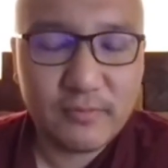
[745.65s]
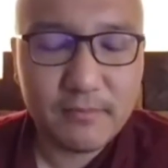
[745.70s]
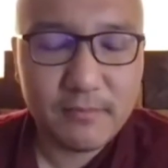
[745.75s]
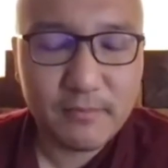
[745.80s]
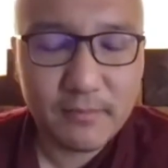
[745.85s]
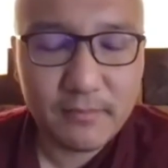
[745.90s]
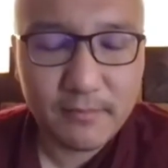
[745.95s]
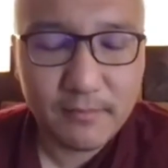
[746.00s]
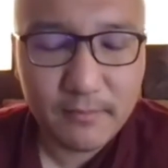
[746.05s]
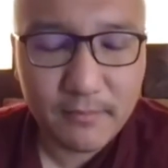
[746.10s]

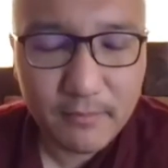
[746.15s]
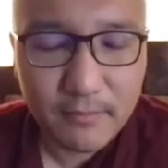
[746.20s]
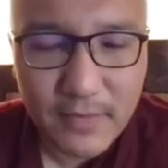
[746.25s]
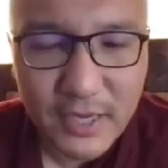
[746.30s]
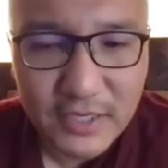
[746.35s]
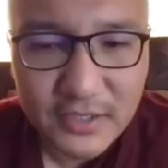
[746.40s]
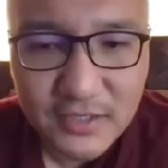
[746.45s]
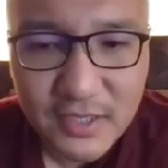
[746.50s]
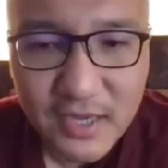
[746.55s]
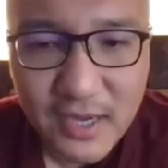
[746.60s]

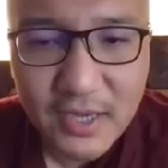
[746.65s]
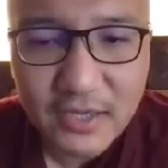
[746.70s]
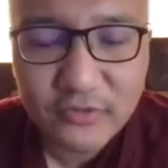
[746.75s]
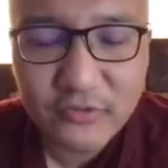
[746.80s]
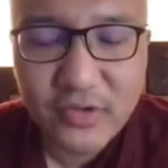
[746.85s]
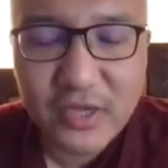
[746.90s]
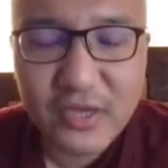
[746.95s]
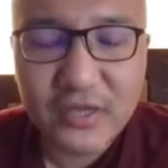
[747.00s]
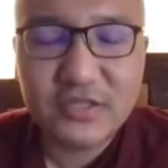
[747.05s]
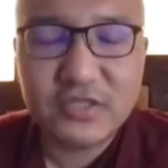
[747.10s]
made high
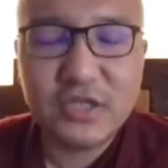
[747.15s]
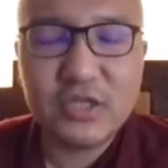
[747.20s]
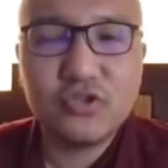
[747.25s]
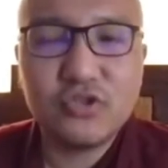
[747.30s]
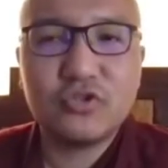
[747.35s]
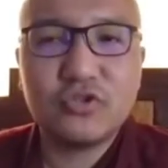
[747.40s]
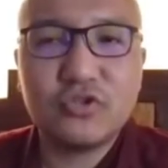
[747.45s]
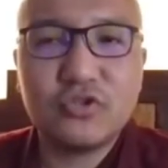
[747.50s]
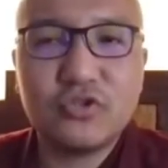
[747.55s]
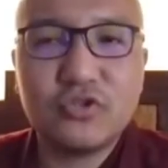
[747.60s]

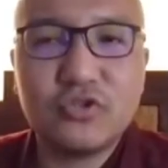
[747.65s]
realization,